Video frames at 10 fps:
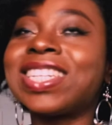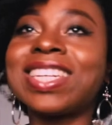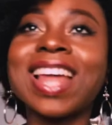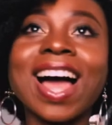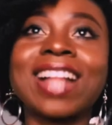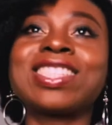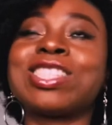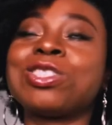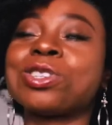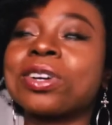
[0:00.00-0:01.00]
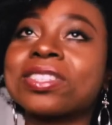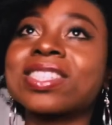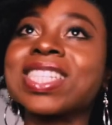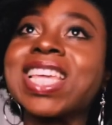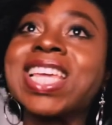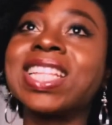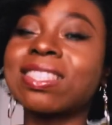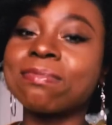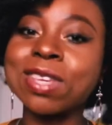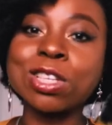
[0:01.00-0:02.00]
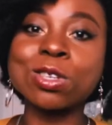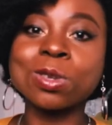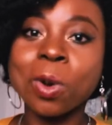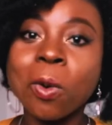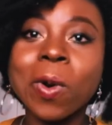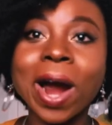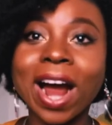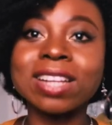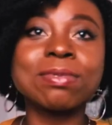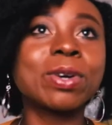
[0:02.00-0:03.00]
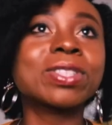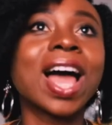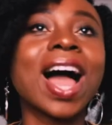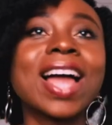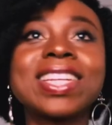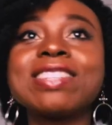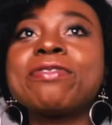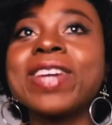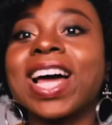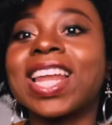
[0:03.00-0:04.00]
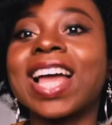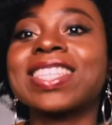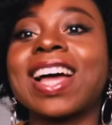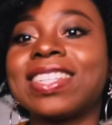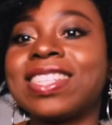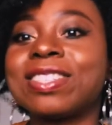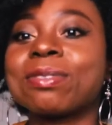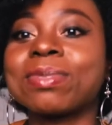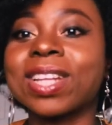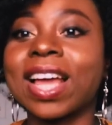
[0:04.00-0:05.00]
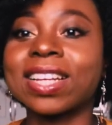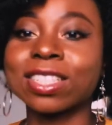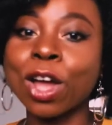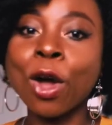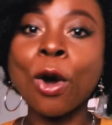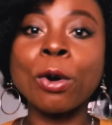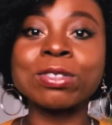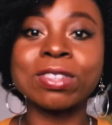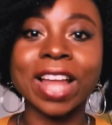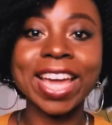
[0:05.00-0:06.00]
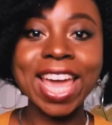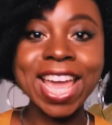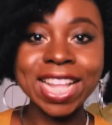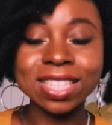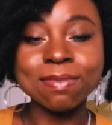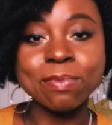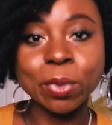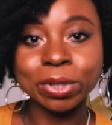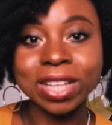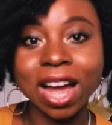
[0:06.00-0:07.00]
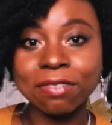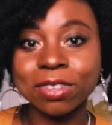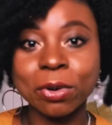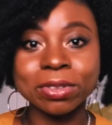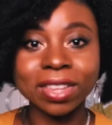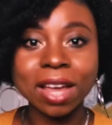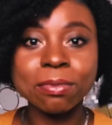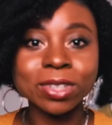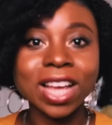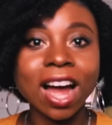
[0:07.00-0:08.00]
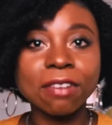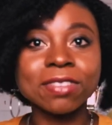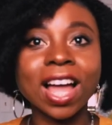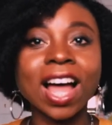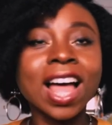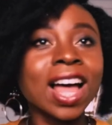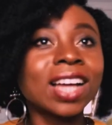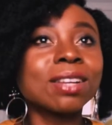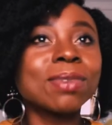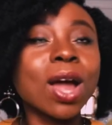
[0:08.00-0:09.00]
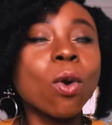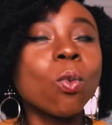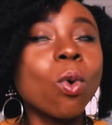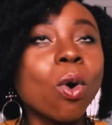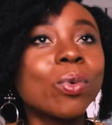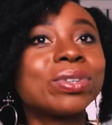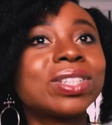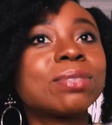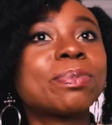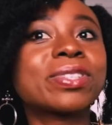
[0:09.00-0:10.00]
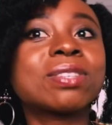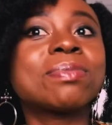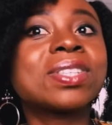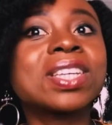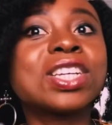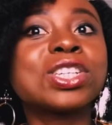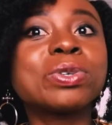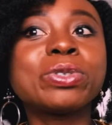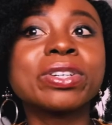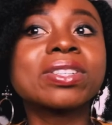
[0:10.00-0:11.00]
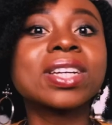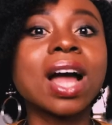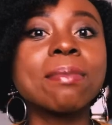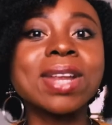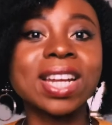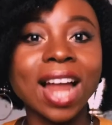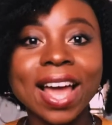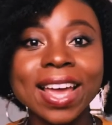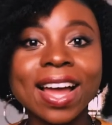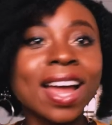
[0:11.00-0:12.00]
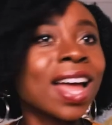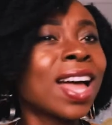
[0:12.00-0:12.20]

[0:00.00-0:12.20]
that just hits me so hard because i didn't realize i did something like that until like eight months after or nine months after and i'm like what will this person be saying she will just think i'm a liar